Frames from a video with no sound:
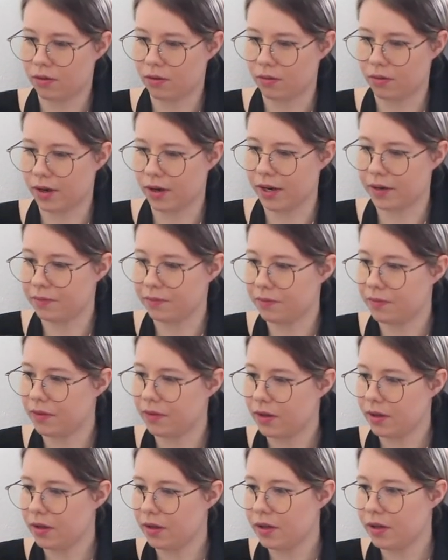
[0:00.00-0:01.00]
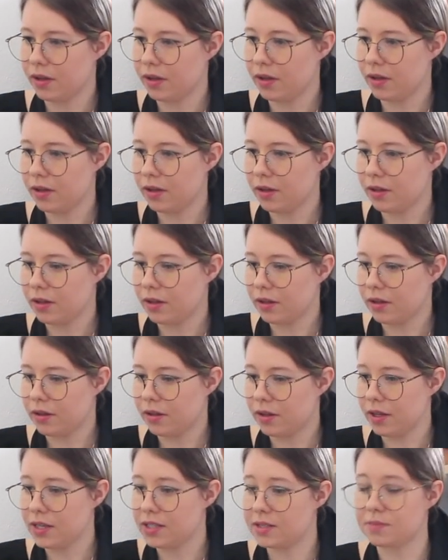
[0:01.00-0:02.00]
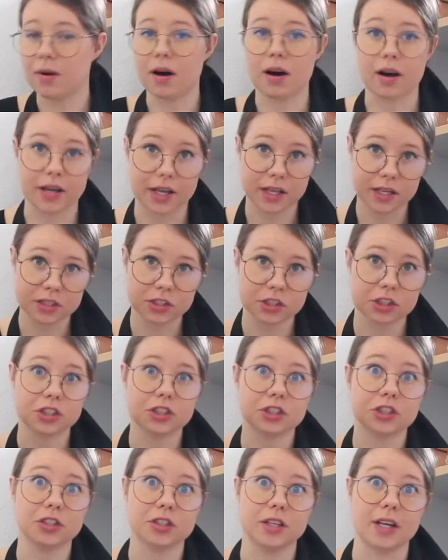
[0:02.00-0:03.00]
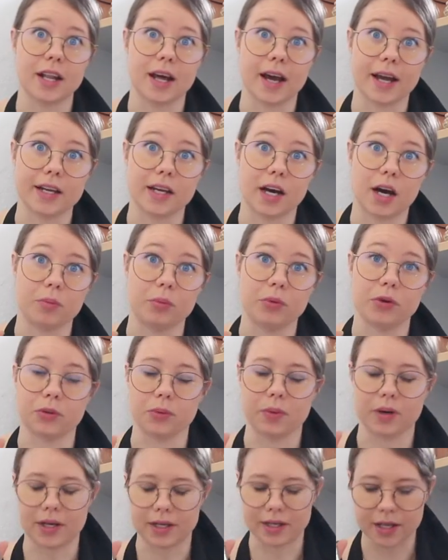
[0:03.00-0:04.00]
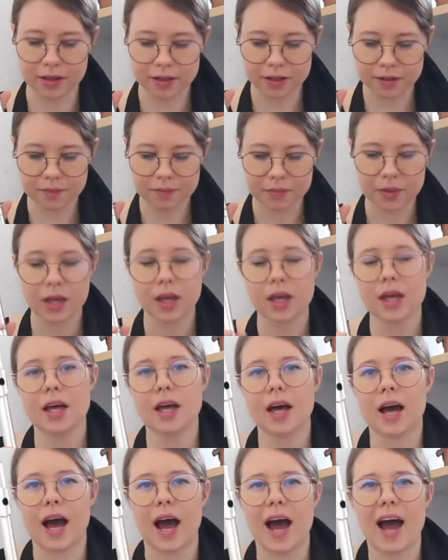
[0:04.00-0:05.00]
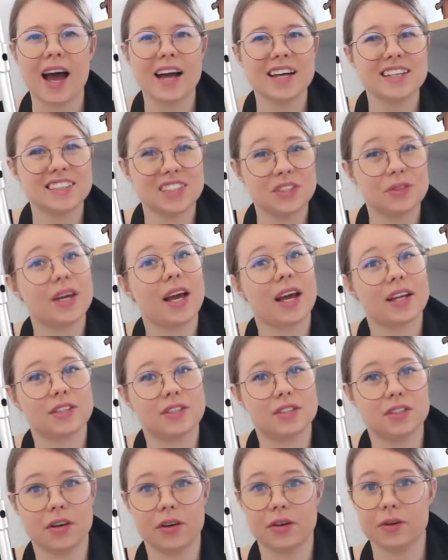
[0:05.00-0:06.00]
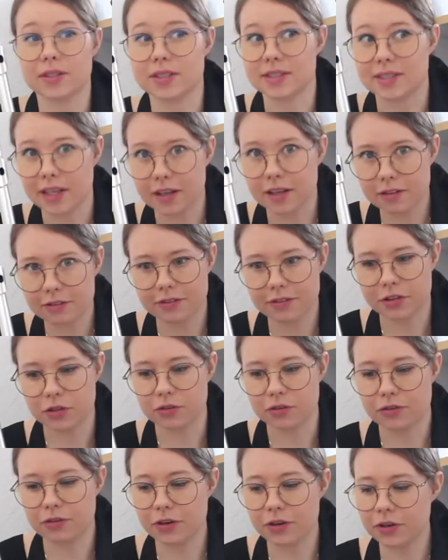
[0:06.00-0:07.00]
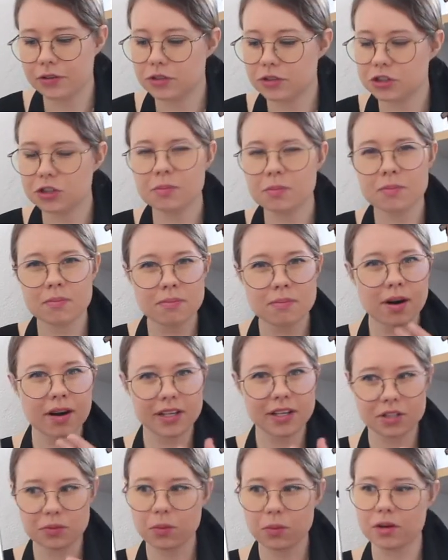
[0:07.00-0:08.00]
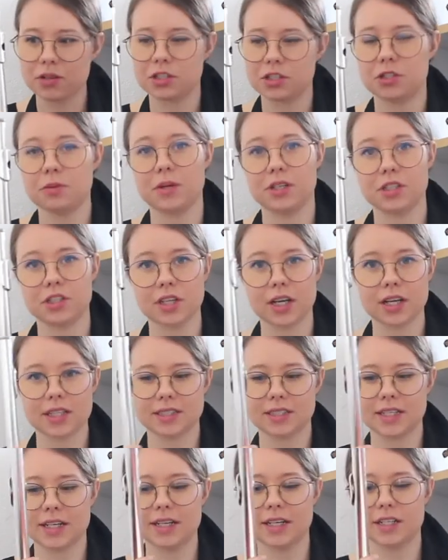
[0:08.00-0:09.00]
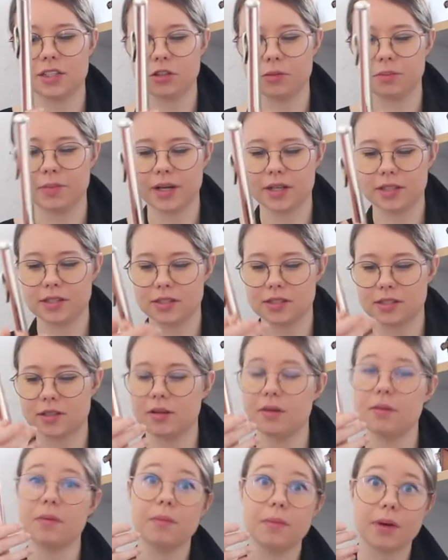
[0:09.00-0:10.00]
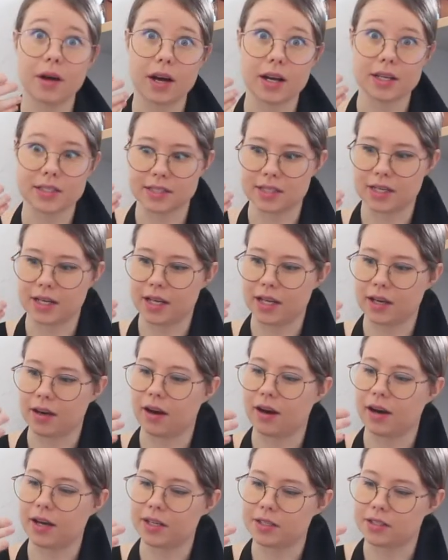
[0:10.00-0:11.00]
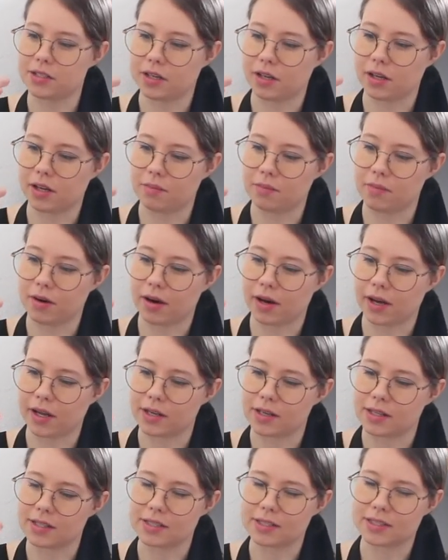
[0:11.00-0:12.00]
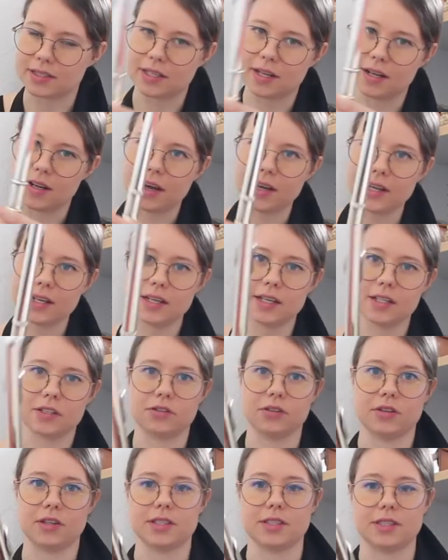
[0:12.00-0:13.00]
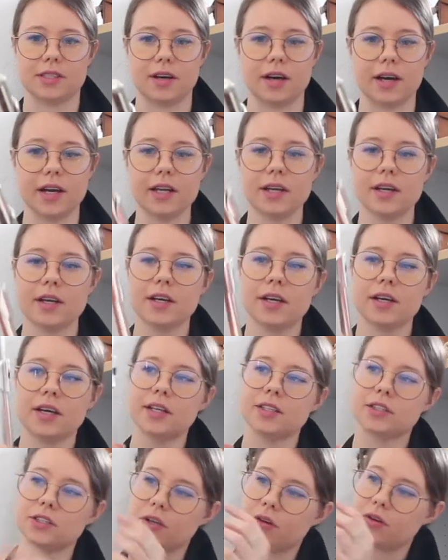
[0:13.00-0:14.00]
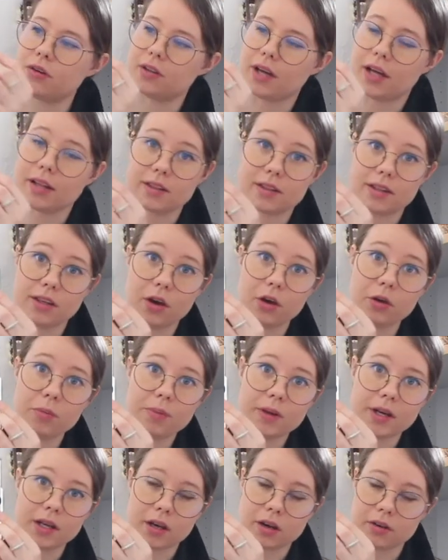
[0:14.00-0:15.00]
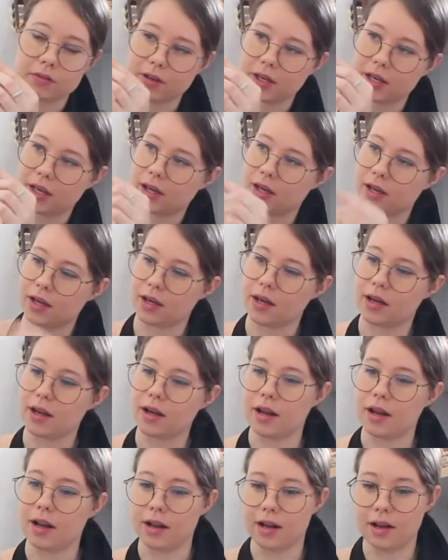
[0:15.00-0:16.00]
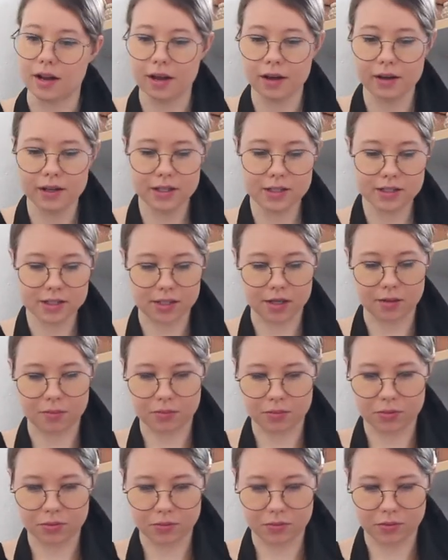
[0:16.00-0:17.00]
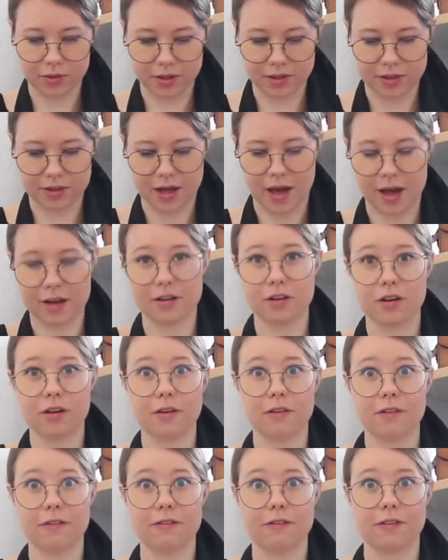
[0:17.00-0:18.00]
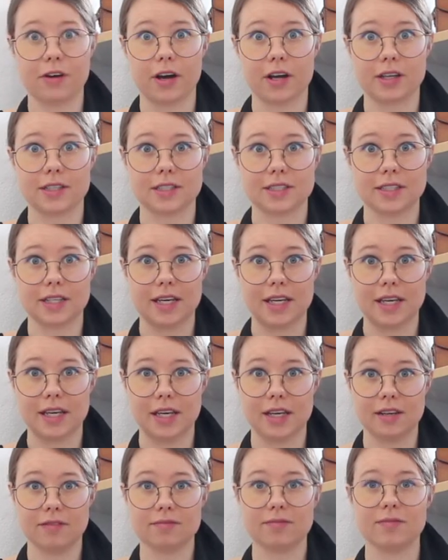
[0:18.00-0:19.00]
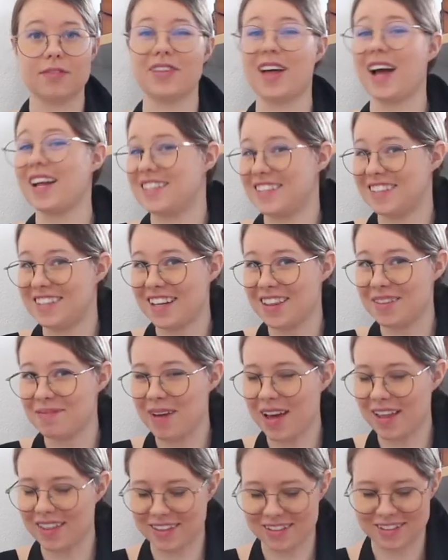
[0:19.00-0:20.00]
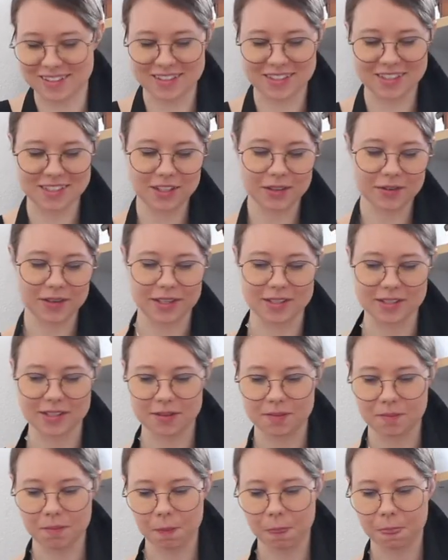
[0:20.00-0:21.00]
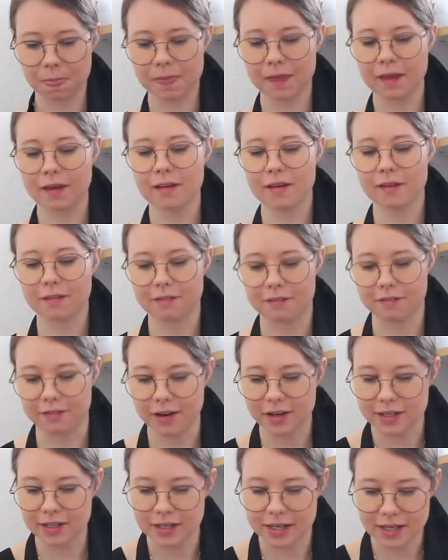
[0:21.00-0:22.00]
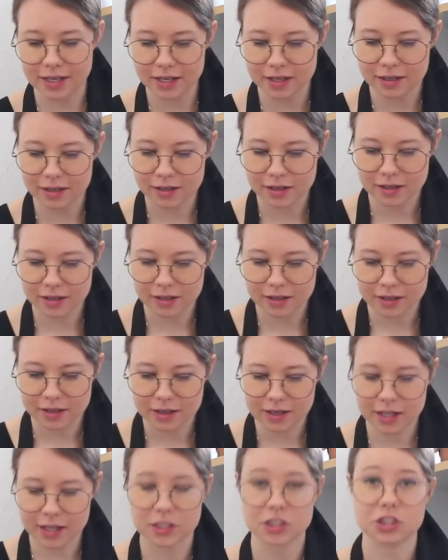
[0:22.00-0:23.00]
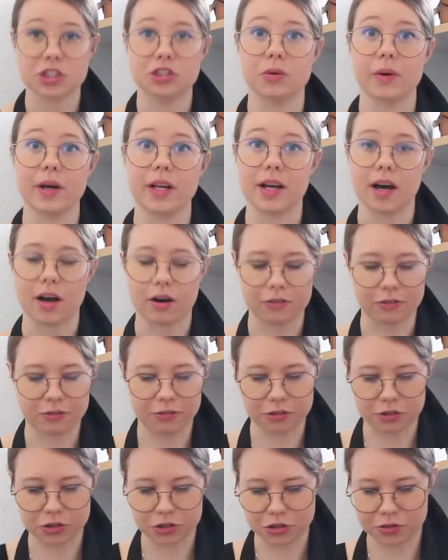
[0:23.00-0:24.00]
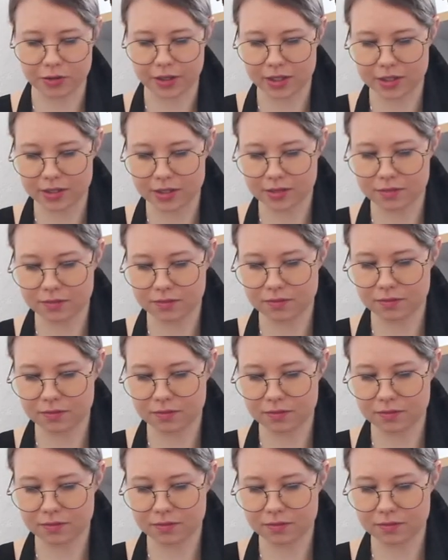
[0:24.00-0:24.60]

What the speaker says: Right, these markings should line up with one another. As you get to know yourself and your flute, you might want to adjust it a little bit. Personally, I turn mine slightly to the side so that the opening over here lines up with that first key. That's another method to do it. Finally, let's join our foot joint.